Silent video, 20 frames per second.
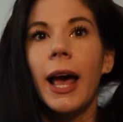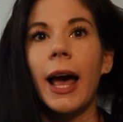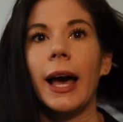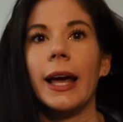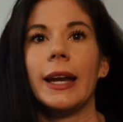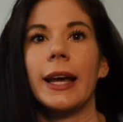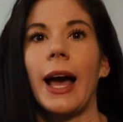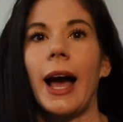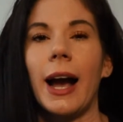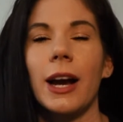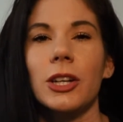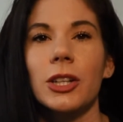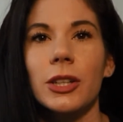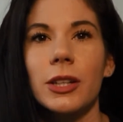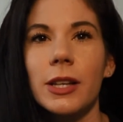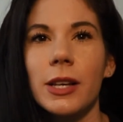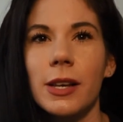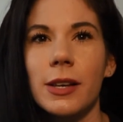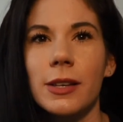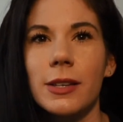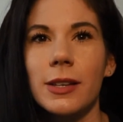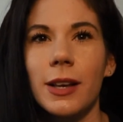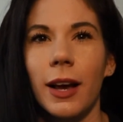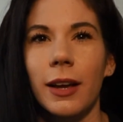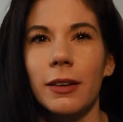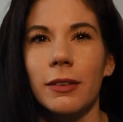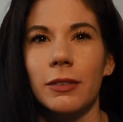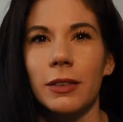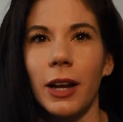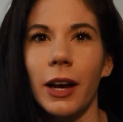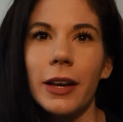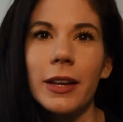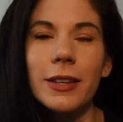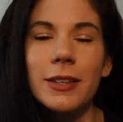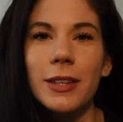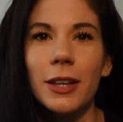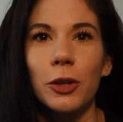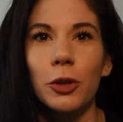and it actually is kind of nice.